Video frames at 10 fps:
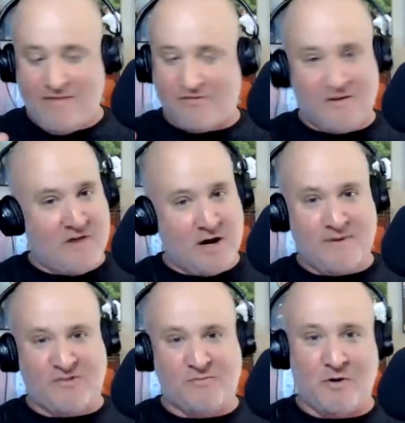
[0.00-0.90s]
This is a very
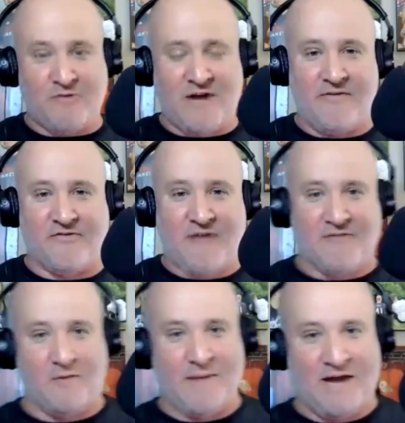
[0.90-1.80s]
big sports night in the
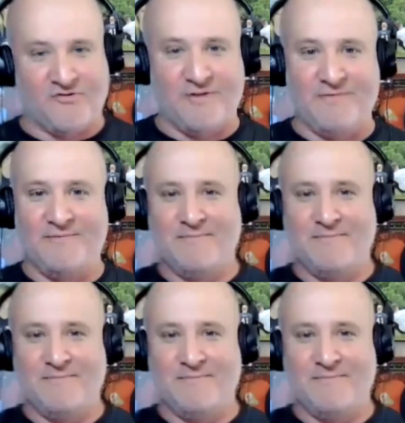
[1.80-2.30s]
Zaslow Mansion.